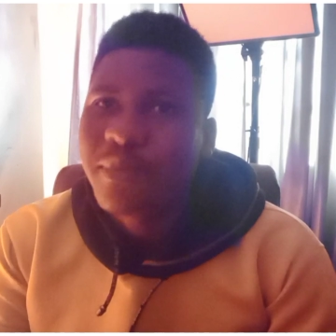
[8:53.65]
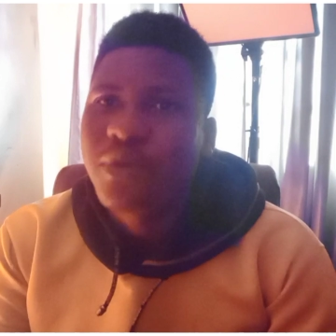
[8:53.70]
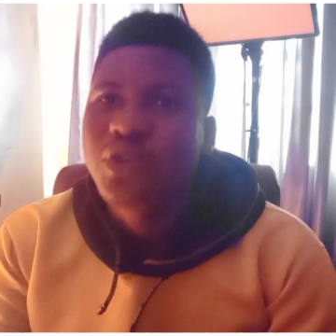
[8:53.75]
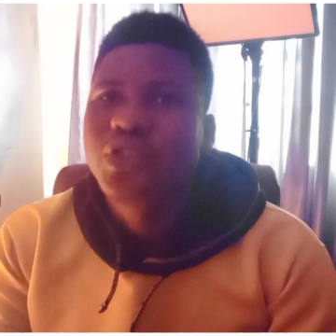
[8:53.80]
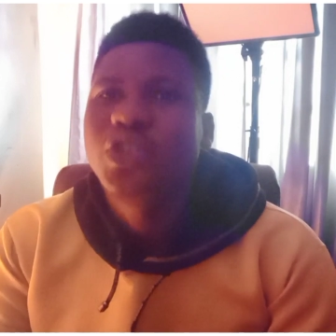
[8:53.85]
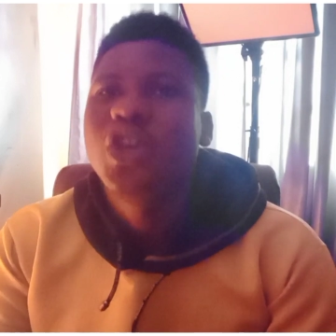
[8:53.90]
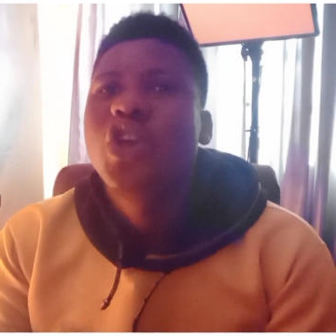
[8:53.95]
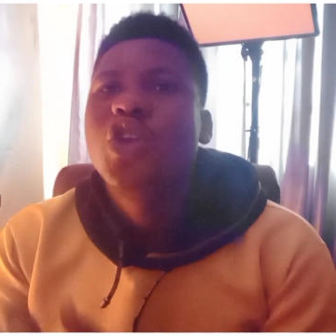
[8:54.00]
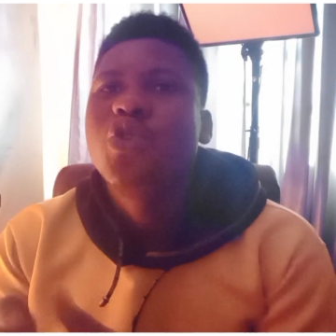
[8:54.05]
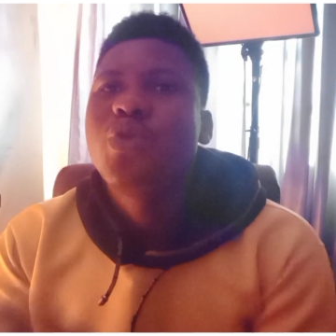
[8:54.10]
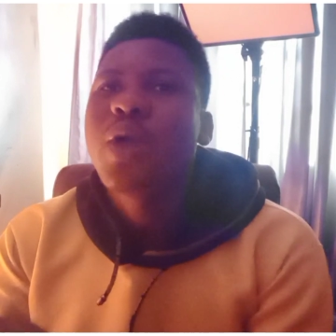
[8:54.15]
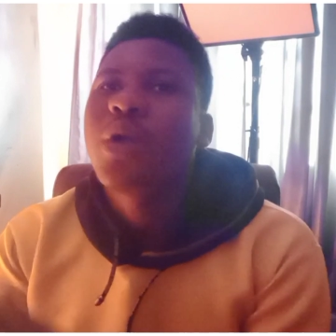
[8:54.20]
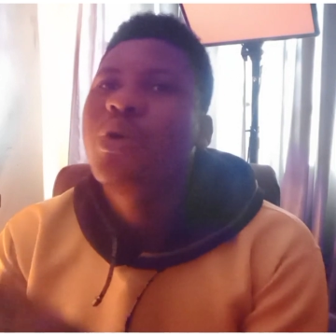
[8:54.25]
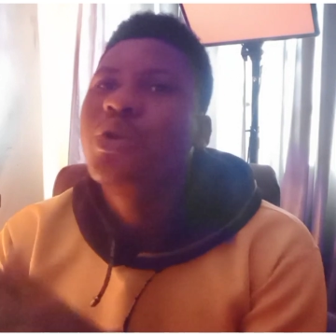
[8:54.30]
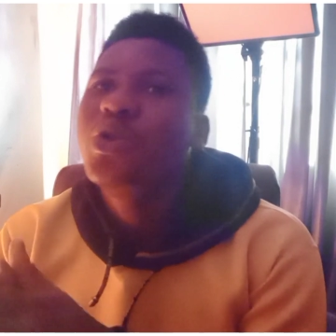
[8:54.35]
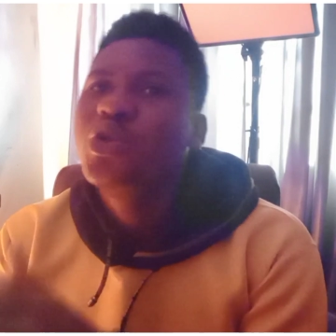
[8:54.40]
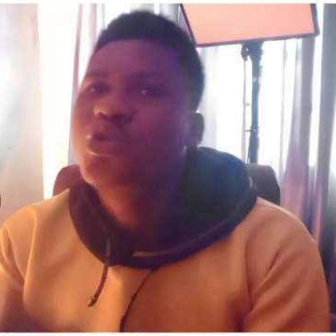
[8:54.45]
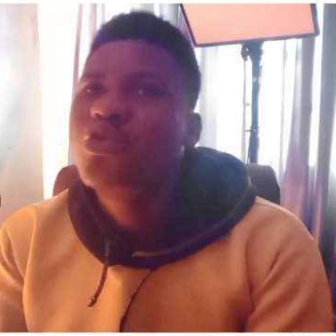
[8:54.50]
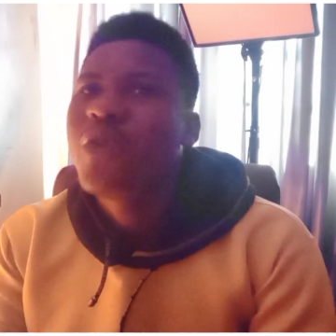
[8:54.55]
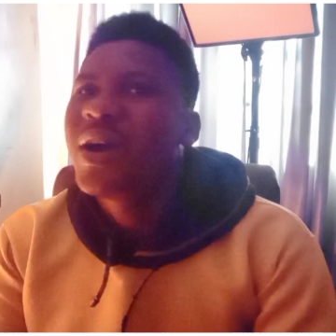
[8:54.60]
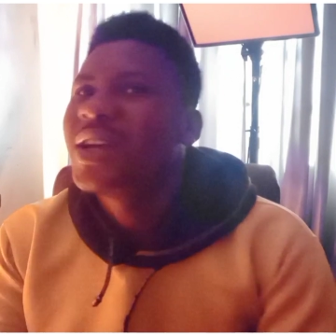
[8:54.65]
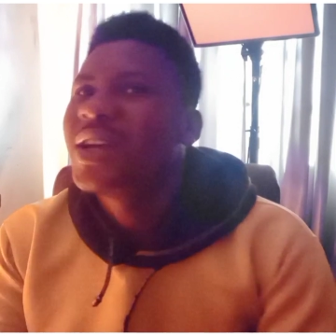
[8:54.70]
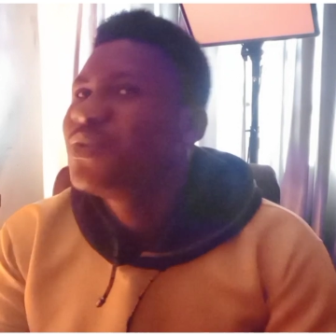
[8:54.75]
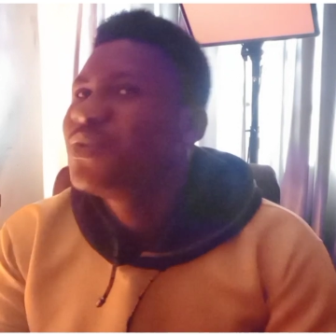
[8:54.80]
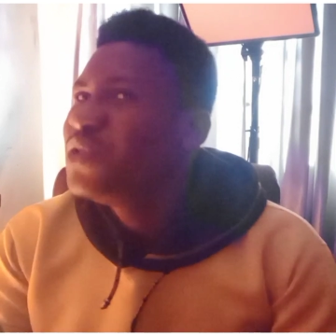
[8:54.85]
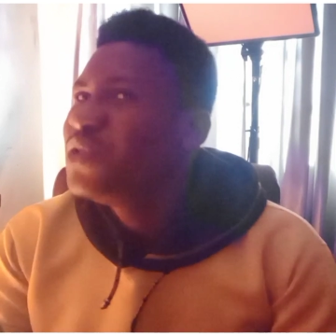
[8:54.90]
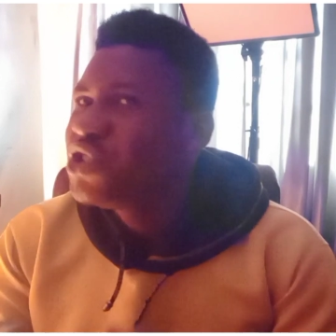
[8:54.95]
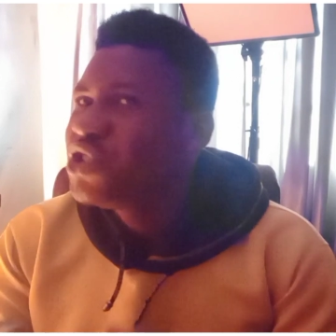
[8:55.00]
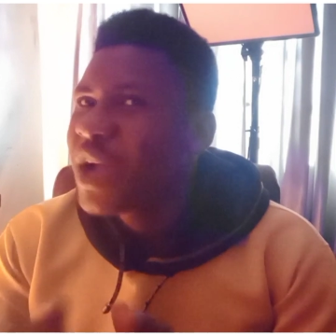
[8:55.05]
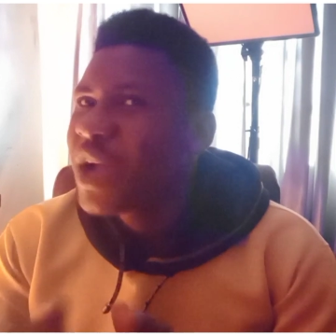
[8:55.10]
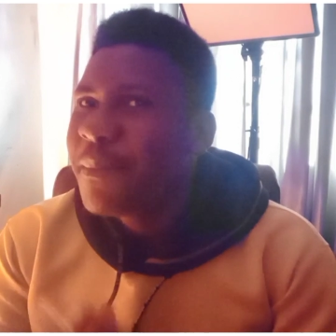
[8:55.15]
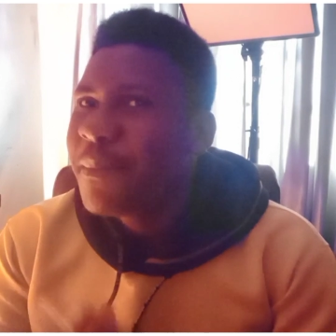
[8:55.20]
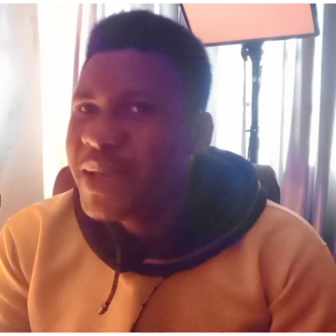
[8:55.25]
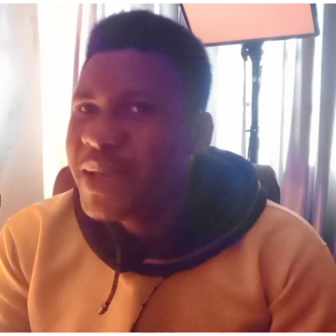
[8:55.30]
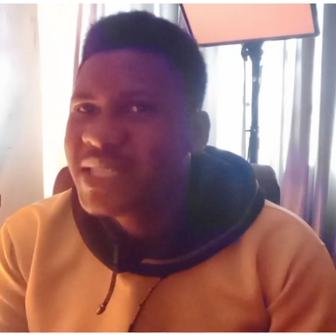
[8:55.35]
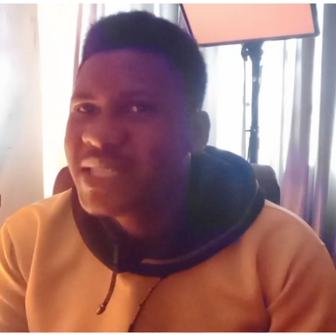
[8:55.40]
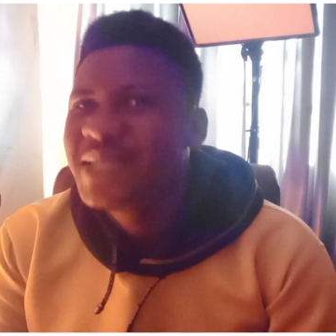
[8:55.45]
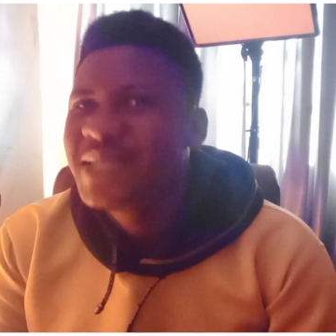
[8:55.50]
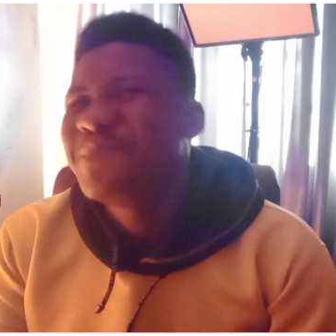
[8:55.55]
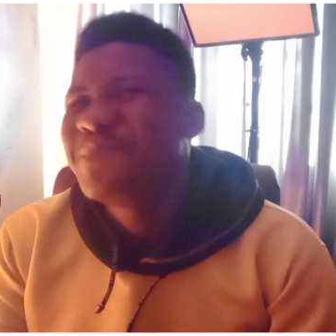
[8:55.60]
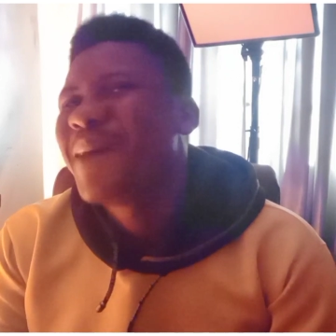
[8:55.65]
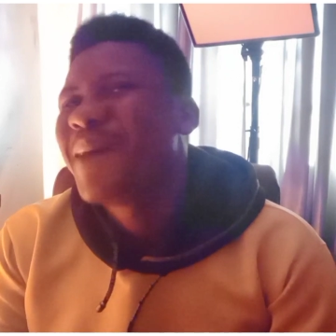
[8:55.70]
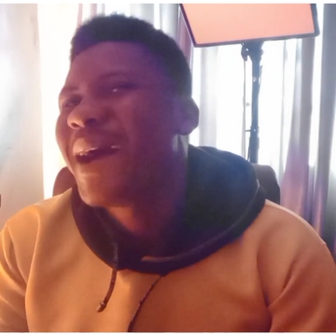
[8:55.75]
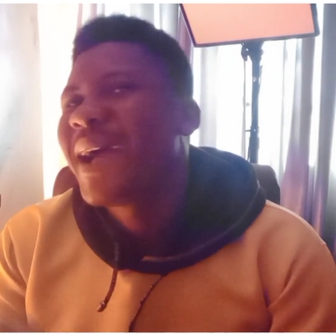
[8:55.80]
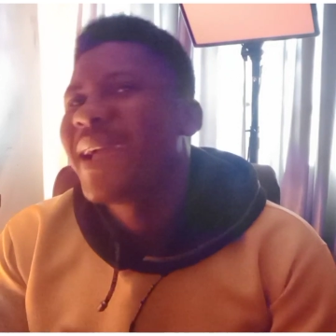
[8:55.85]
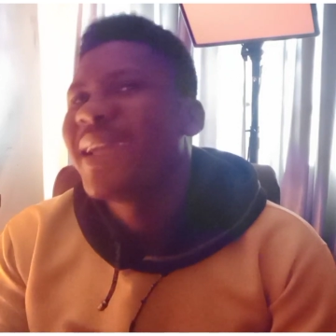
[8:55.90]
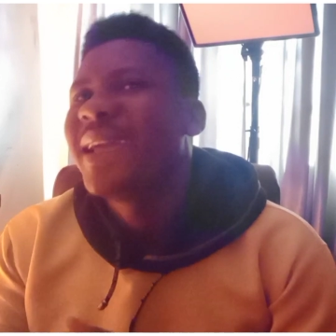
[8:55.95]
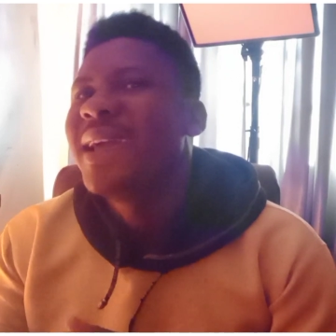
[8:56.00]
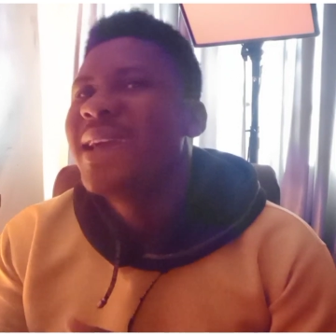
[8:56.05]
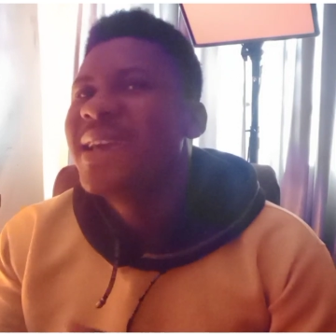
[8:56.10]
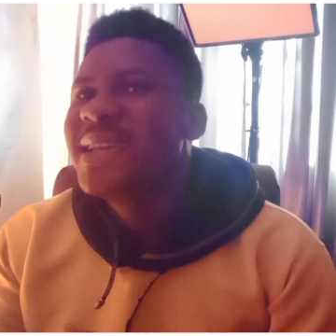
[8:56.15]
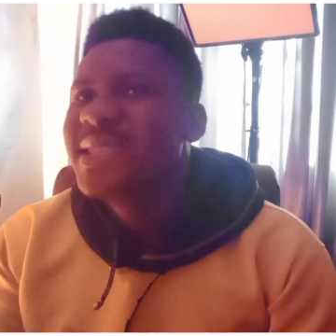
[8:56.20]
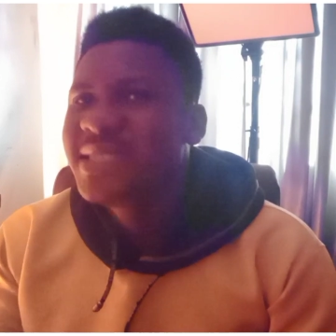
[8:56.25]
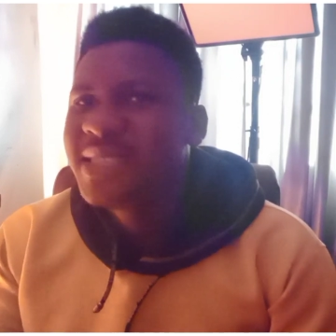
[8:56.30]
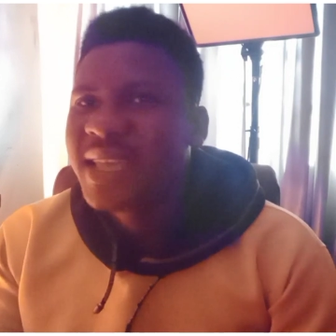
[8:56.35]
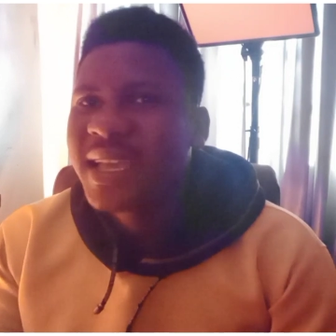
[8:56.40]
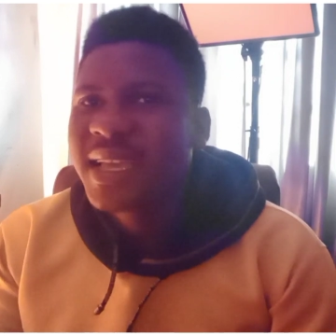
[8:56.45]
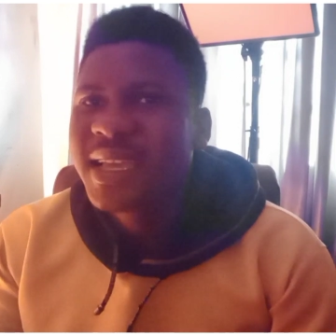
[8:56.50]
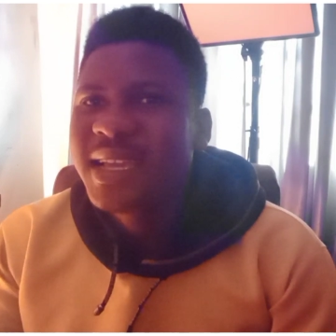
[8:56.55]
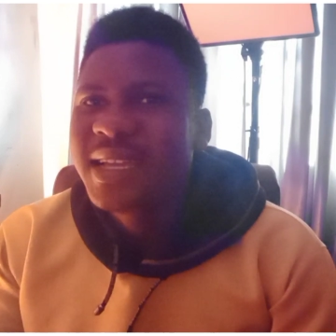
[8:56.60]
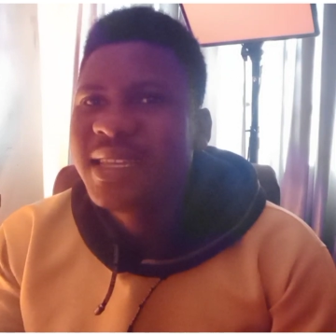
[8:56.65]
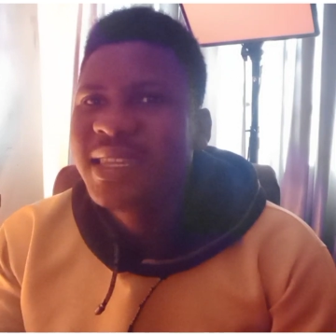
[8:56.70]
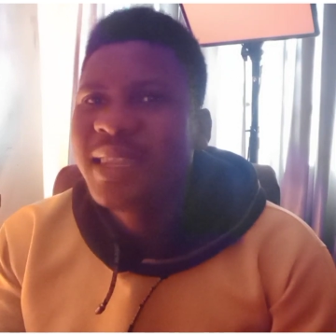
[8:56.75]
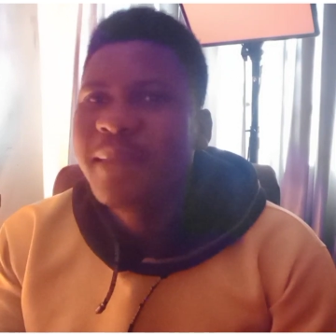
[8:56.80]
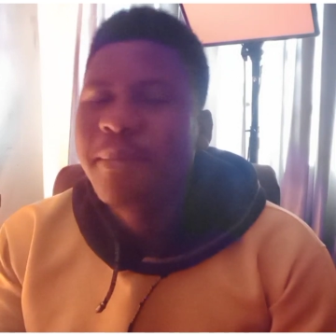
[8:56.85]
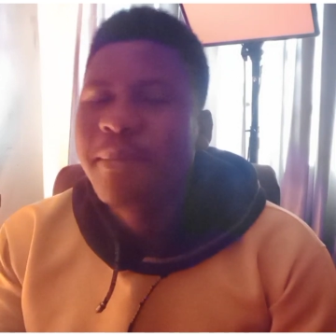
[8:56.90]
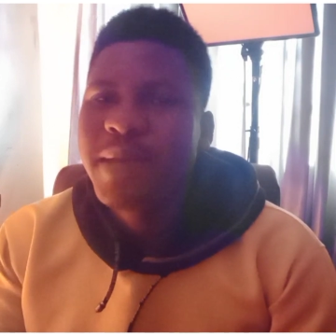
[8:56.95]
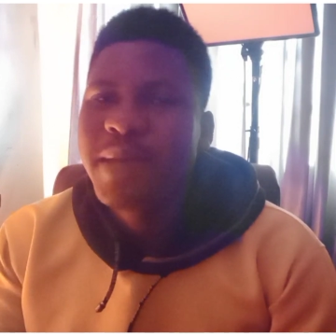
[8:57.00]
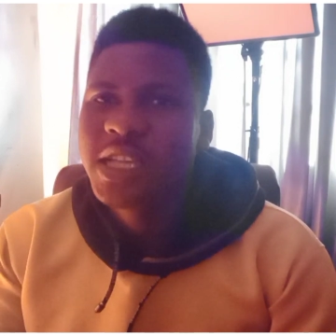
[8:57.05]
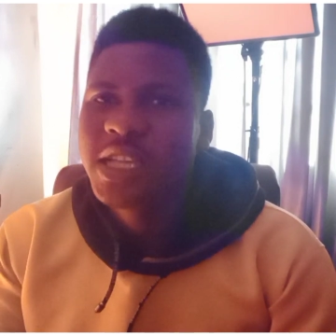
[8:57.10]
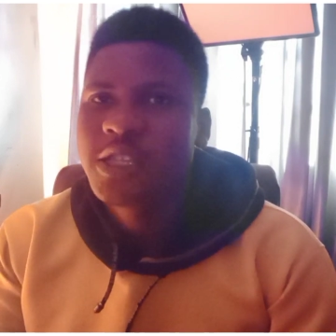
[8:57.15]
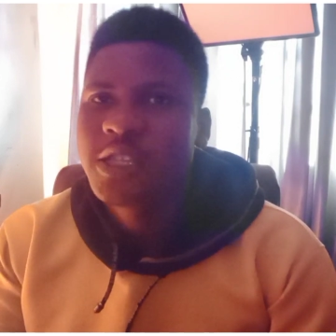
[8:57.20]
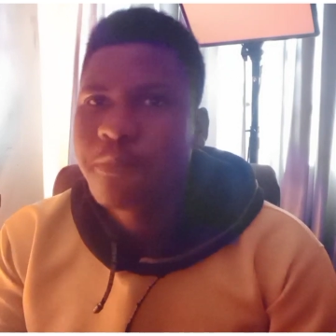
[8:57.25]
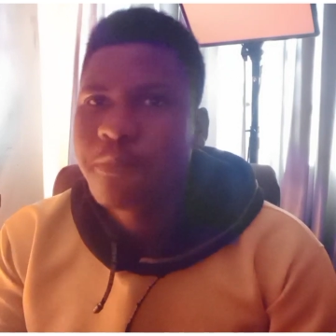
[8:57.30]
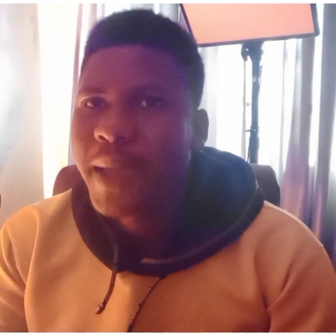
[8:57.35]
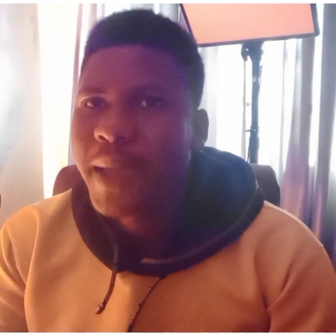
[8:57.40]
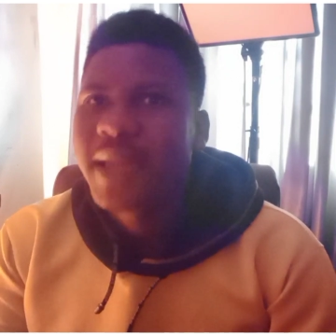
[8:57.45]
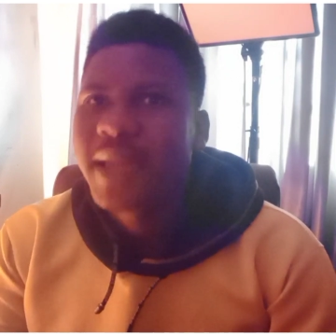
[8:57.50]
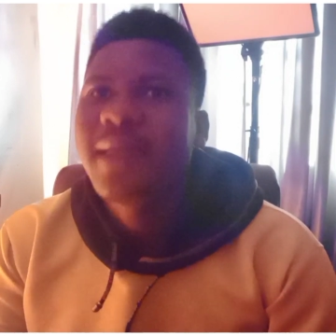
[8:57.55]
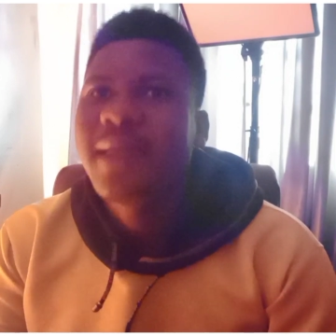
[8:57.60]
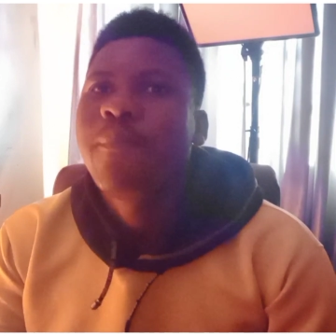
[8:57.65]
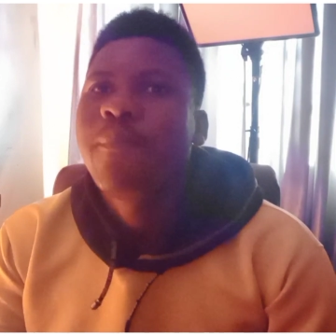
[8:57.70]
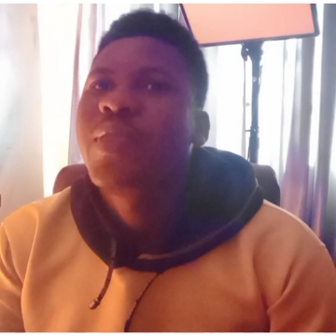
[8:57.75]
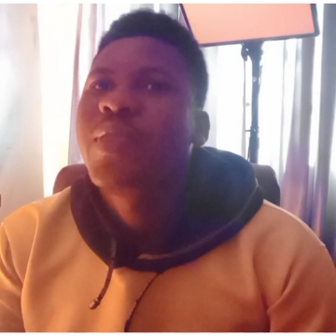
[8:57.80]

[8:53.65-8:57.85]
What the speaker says: but you are going to do artificial mating by taking the male sperm